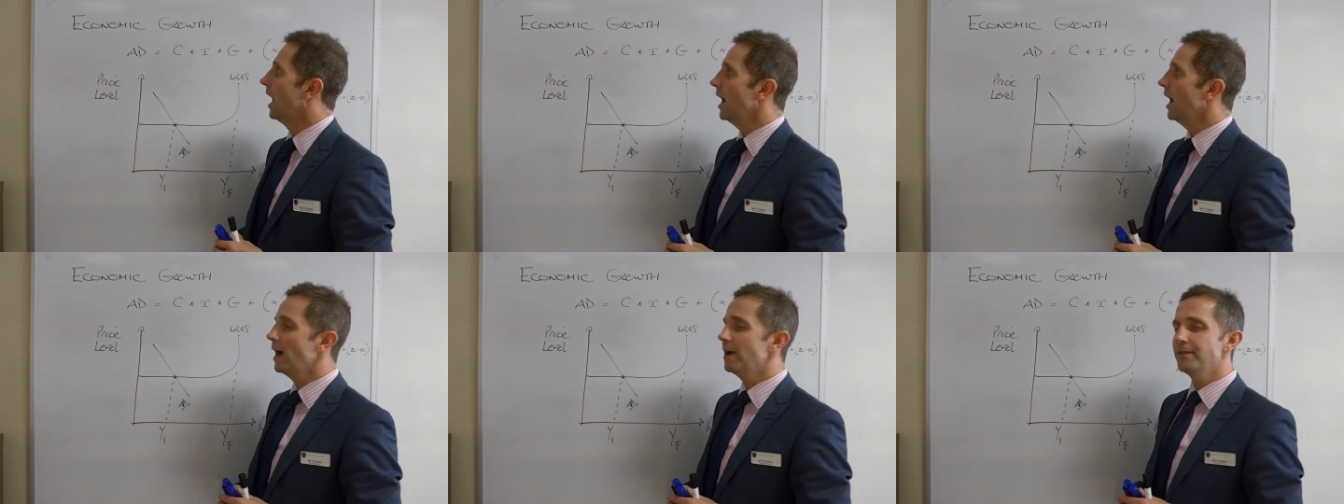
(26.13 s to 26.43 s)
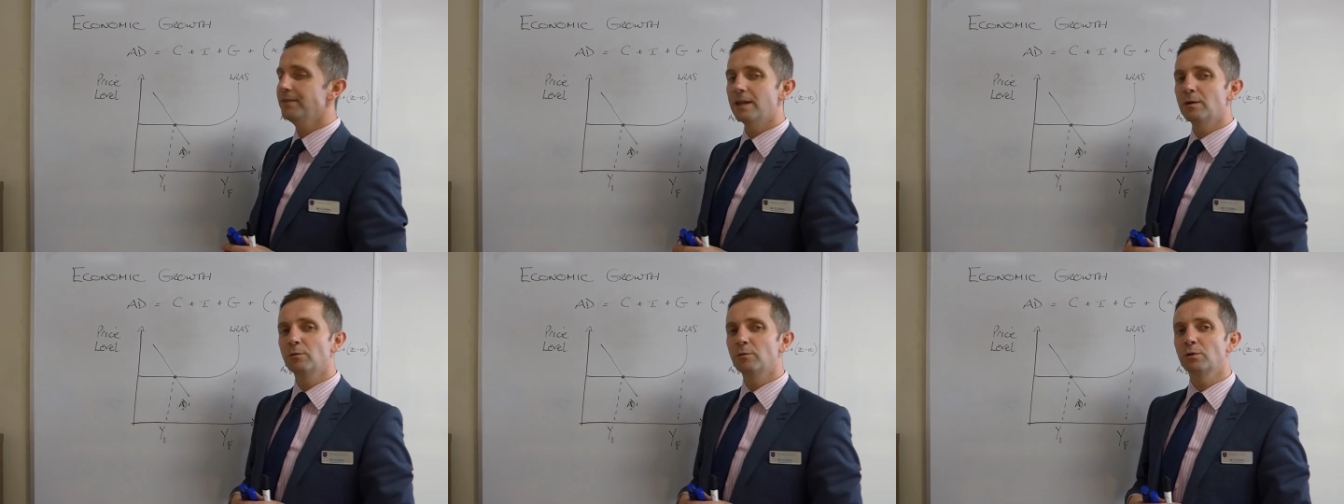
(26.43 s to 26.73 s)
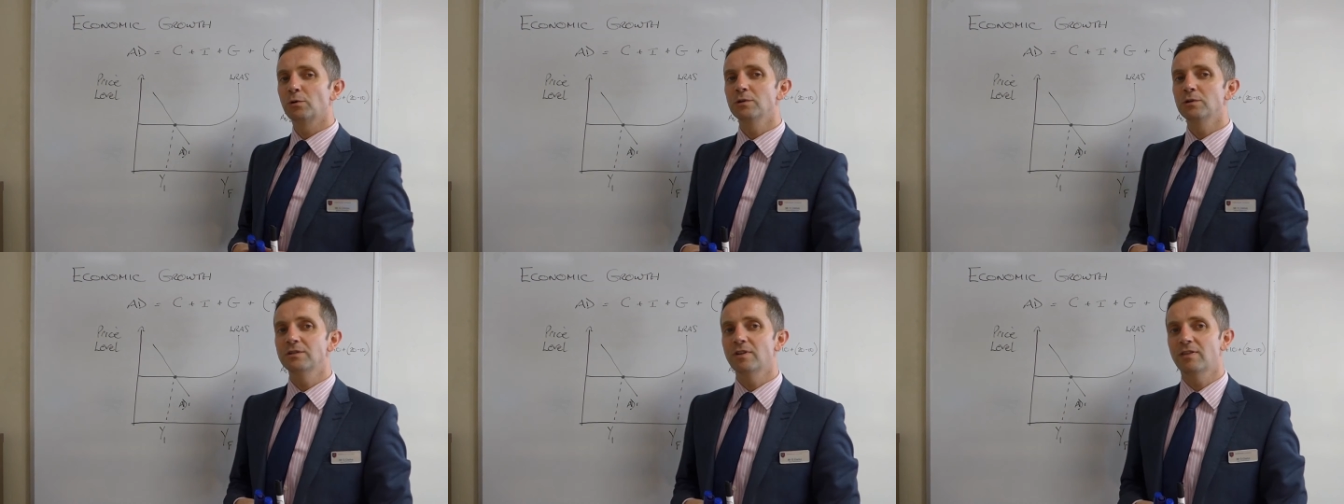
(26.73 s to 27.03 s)
and then
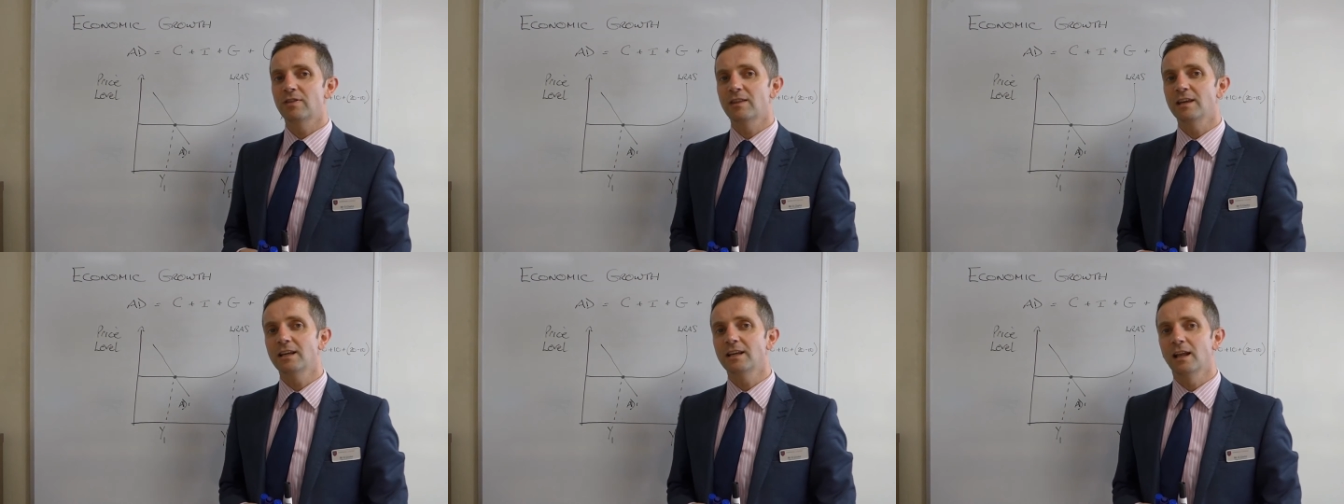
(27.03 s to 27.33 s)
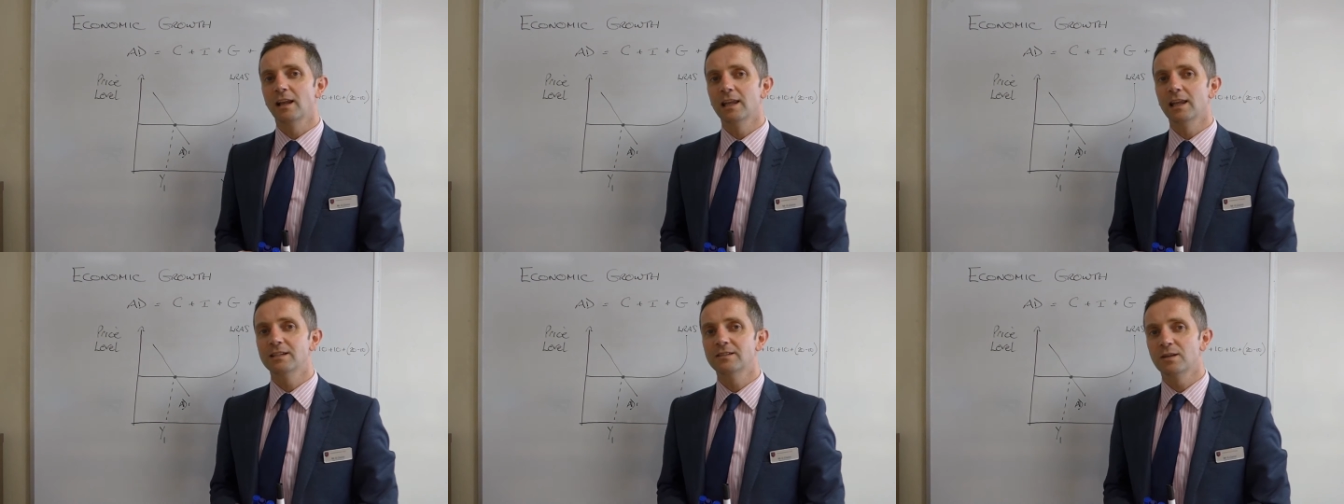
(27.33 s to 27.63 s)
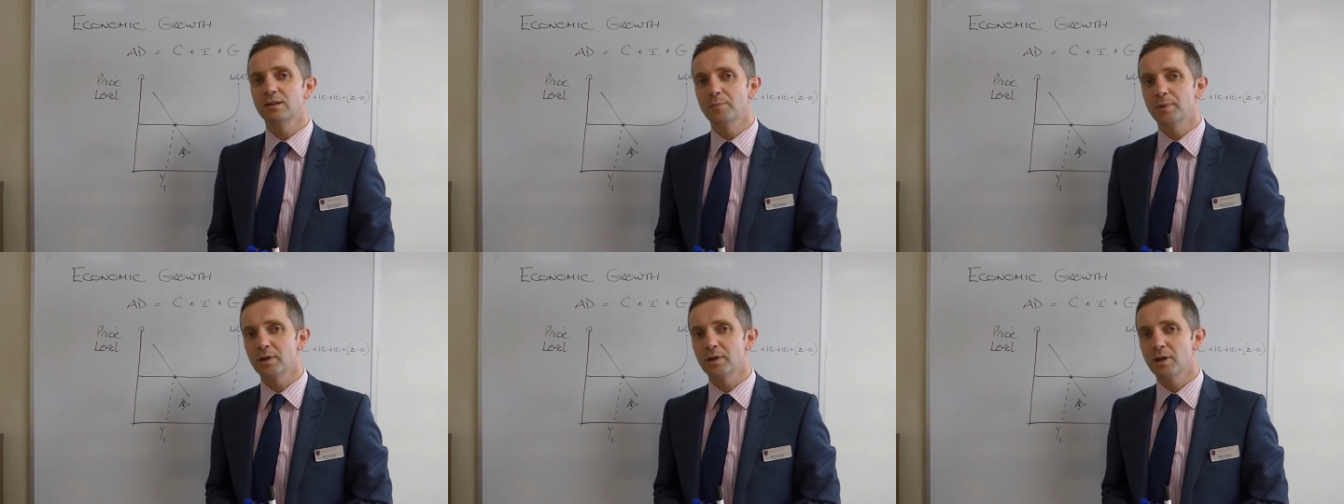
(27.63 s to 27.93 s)
we're going to think a
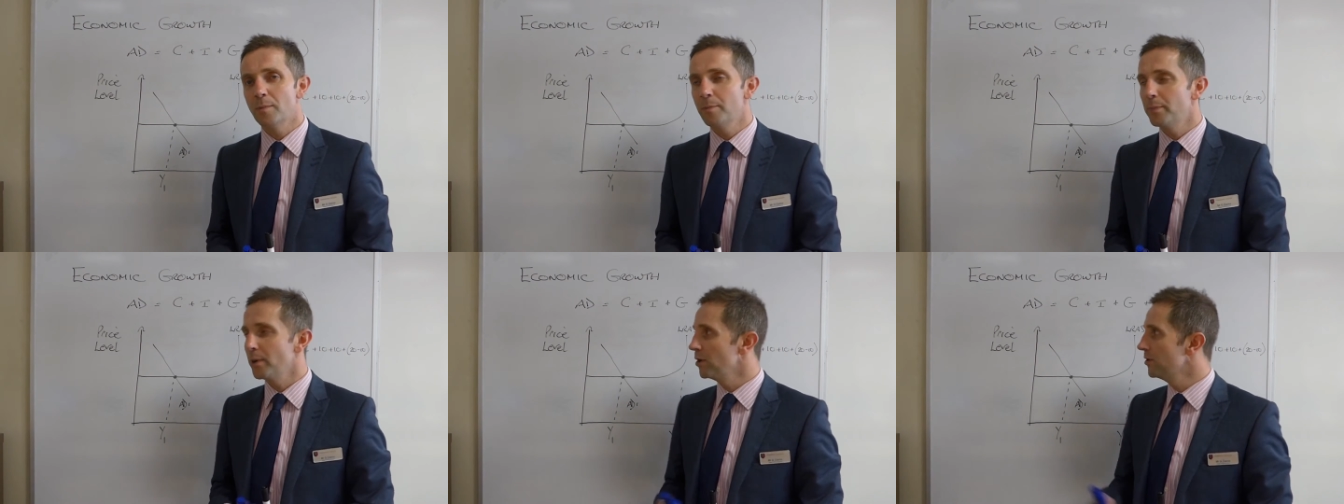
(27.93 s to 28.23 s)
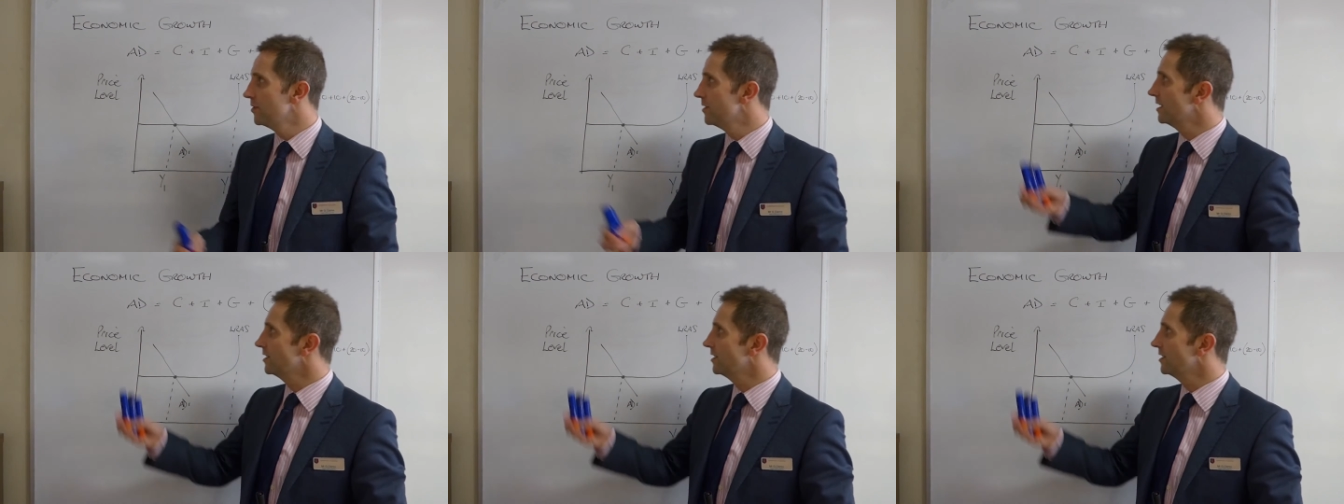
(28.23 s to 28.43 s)
little bit about